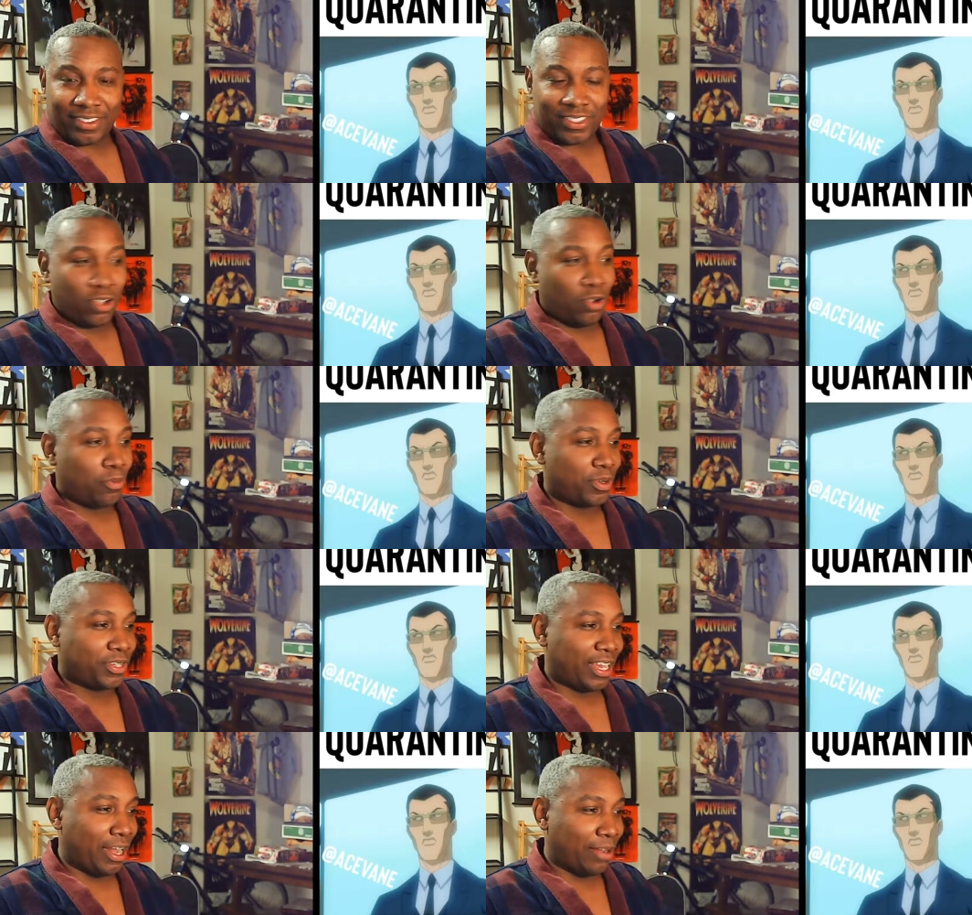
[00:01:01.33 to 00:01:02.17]
Speaker 1: So we're
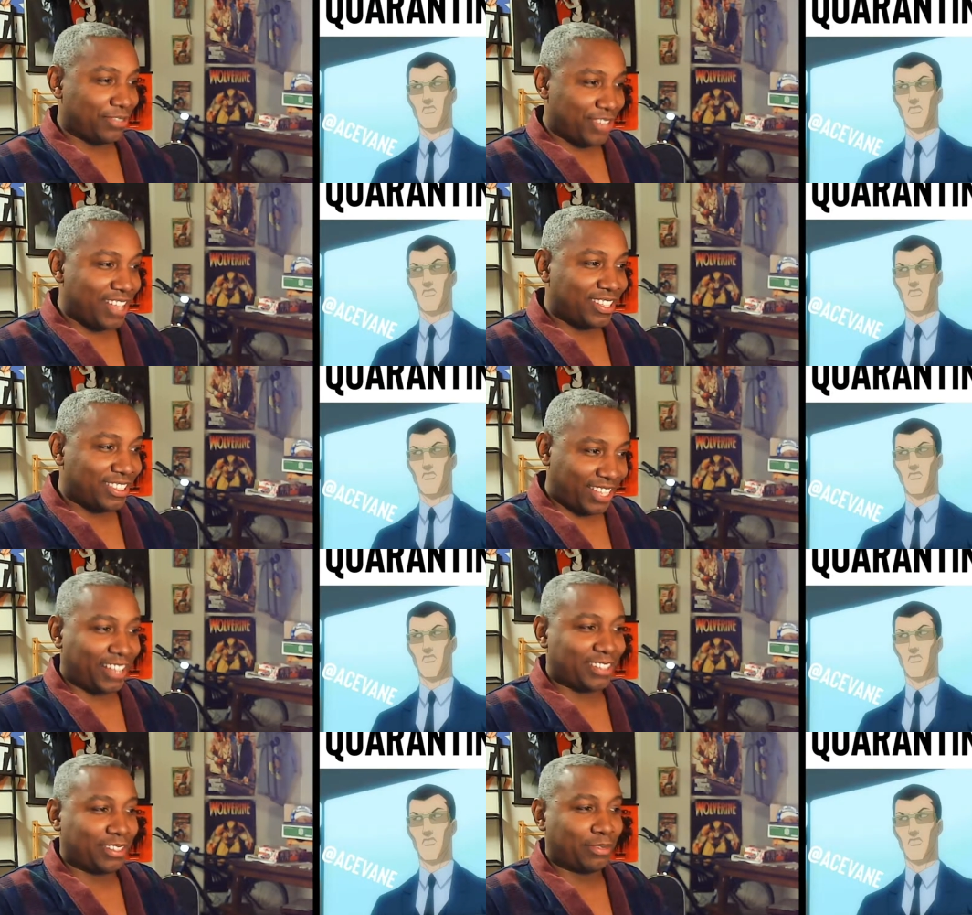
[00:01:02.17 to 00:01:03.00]
checking out day
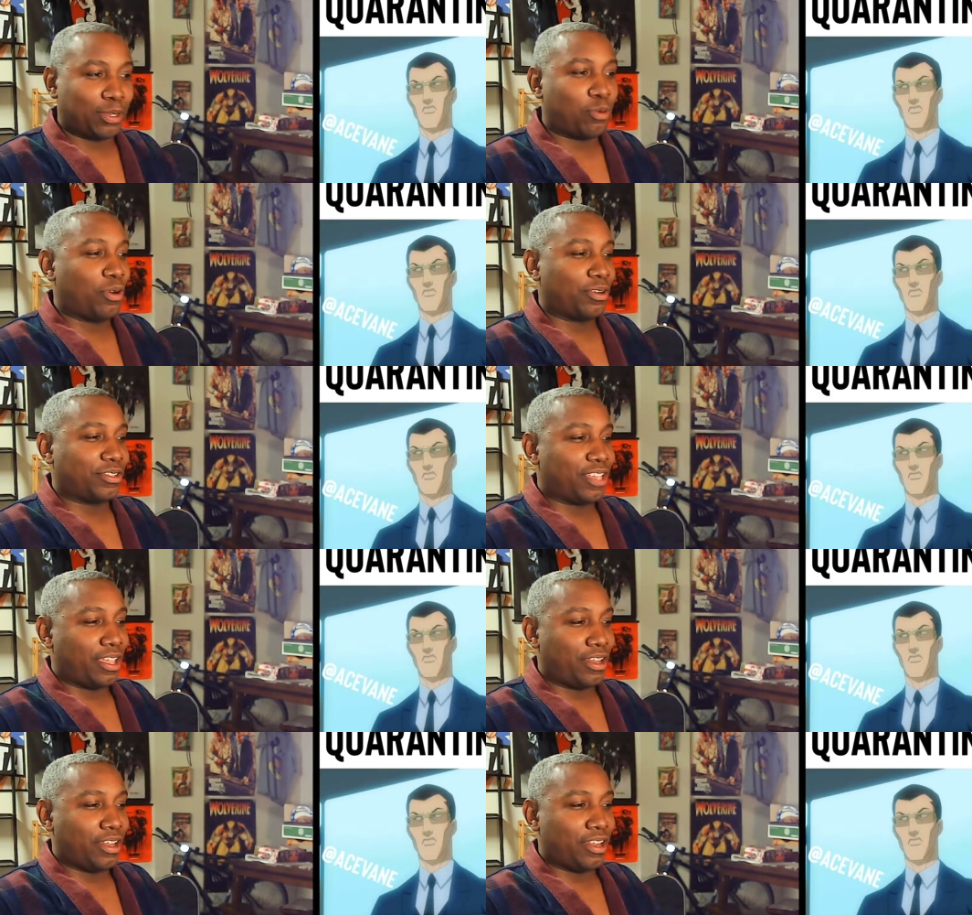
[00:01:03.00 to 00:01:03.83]
six of the
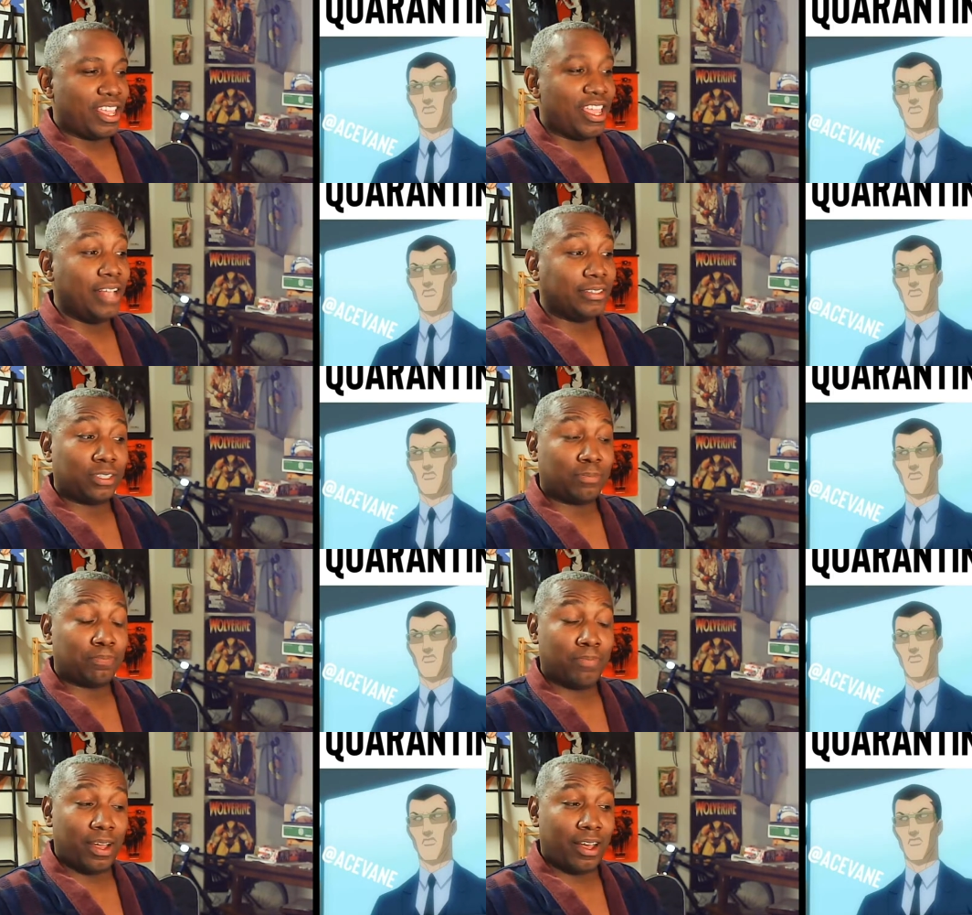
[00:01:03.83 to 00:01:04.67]
quarantine, and he has this
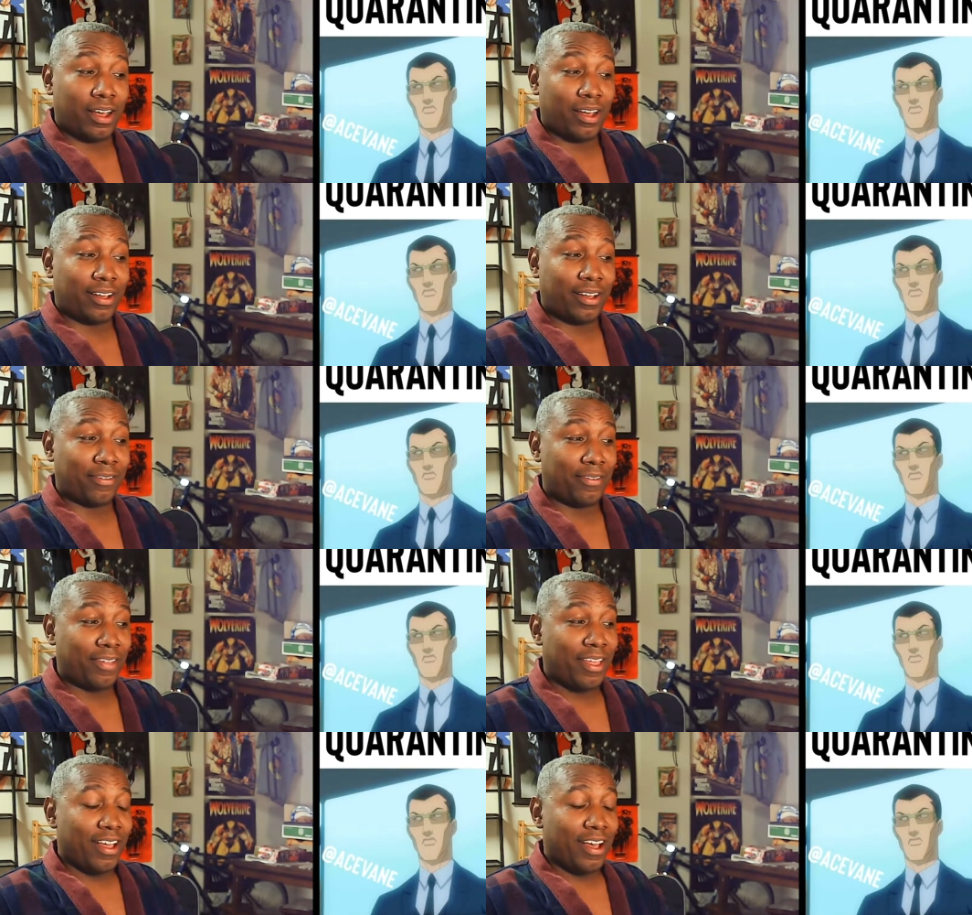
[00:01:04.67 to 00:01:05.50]
uh,
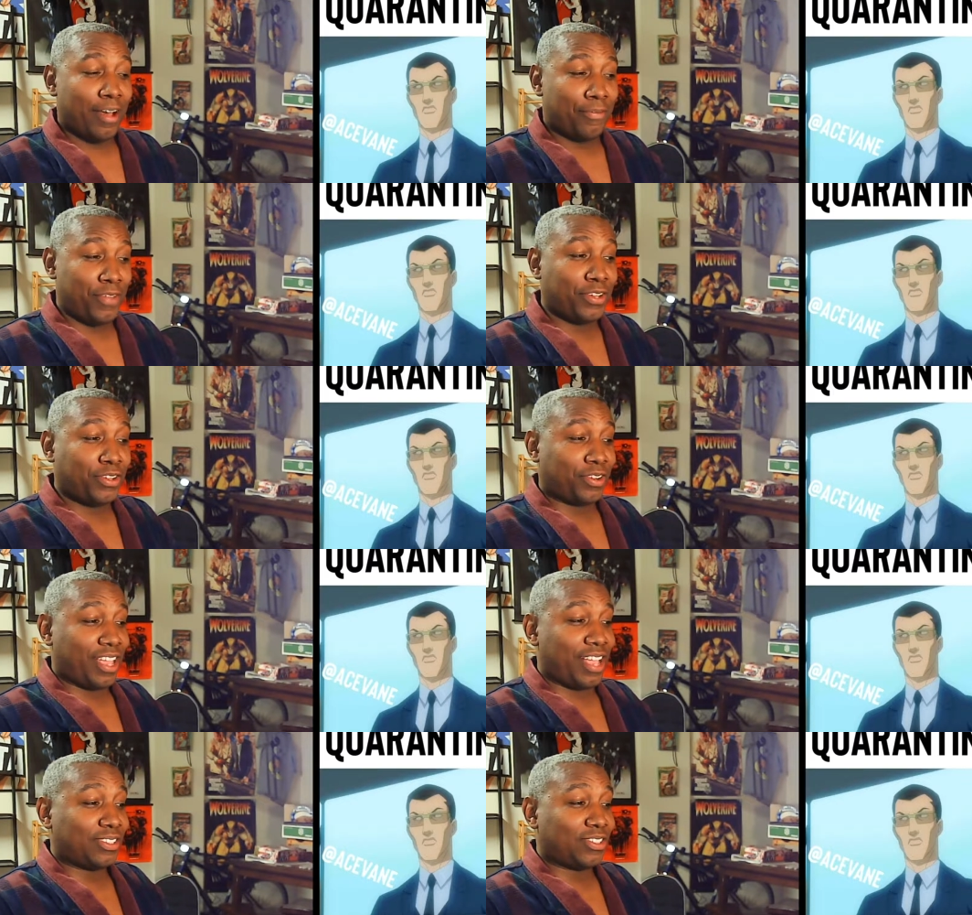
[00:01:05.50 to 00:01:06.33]
a featured
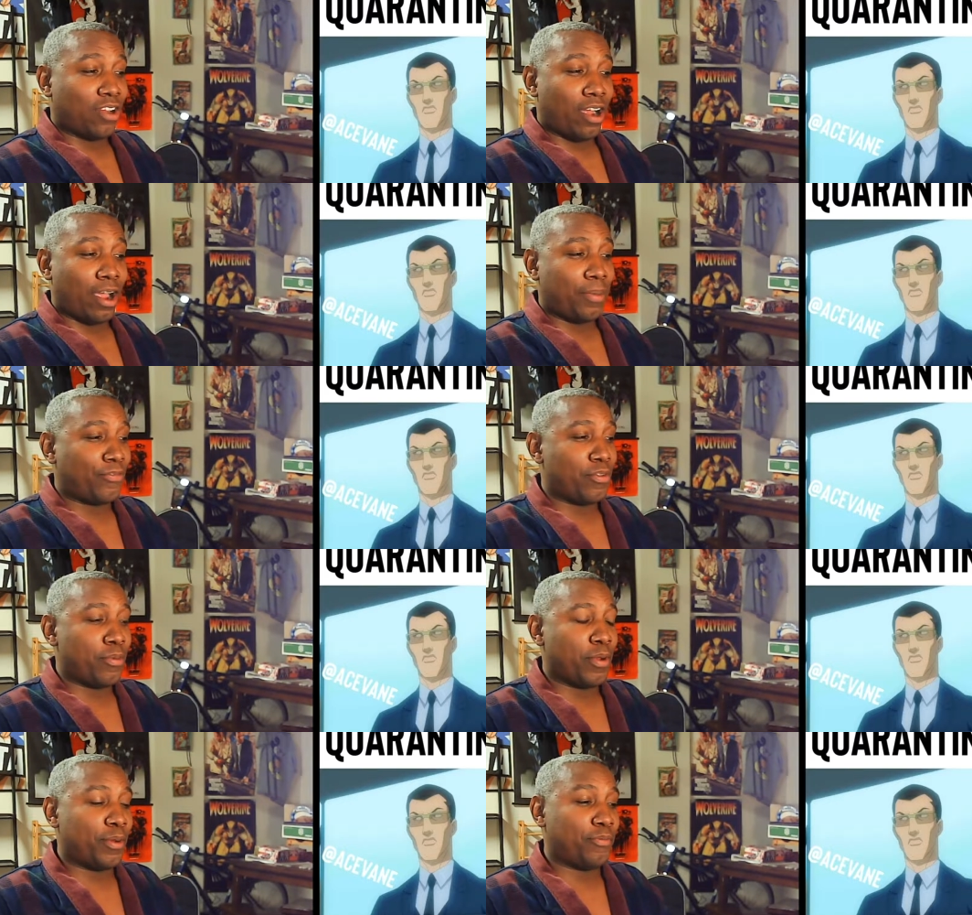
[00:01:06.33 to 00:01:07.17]
guest star. I'm not
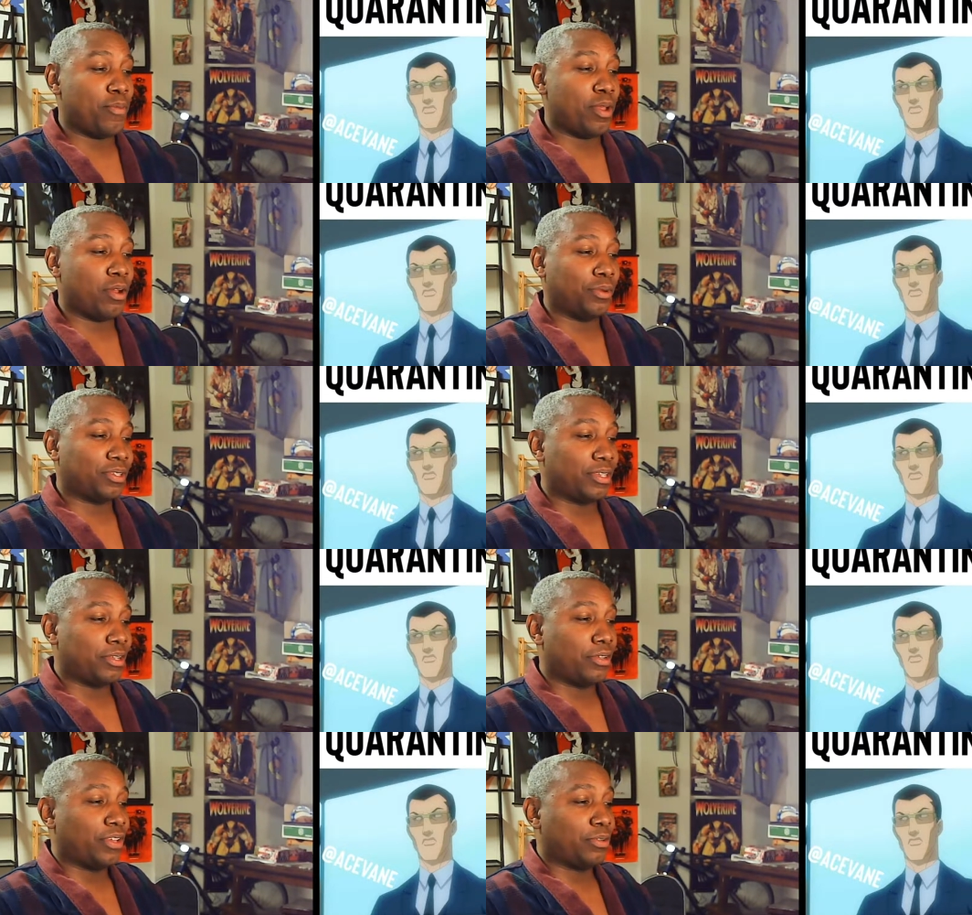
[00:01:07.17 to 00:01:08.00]
familiar, familiar with this
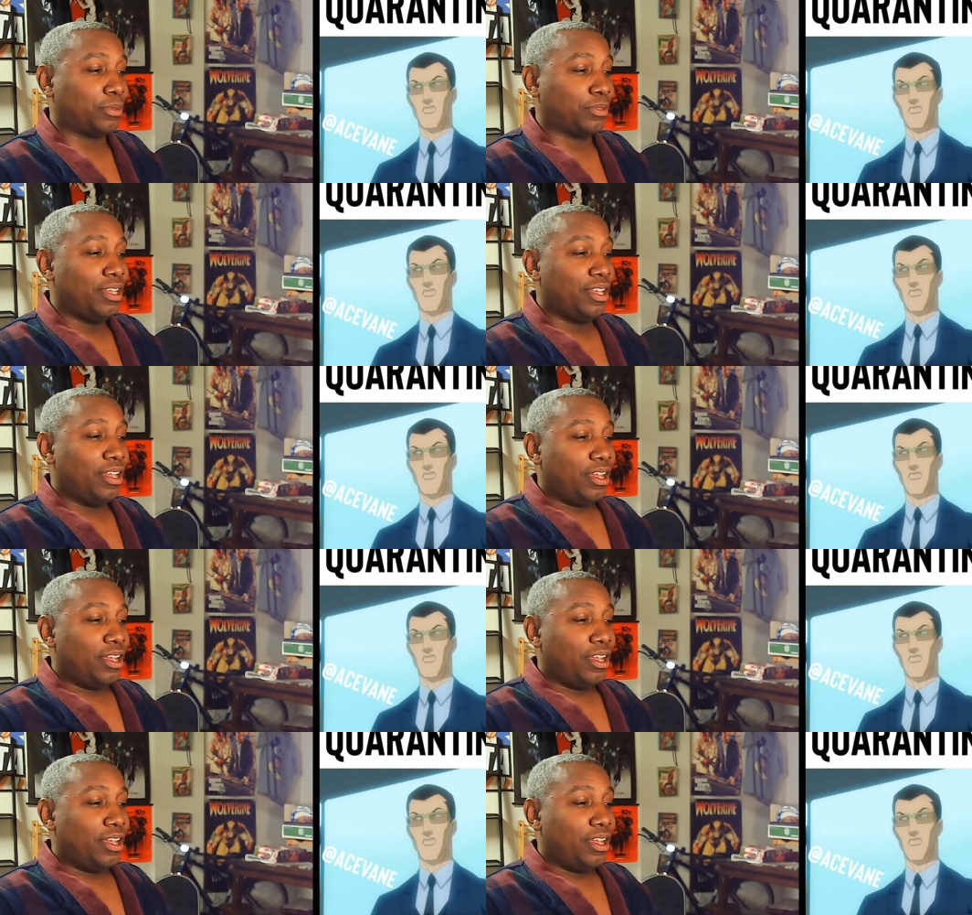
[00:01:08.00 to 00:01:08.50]
individual.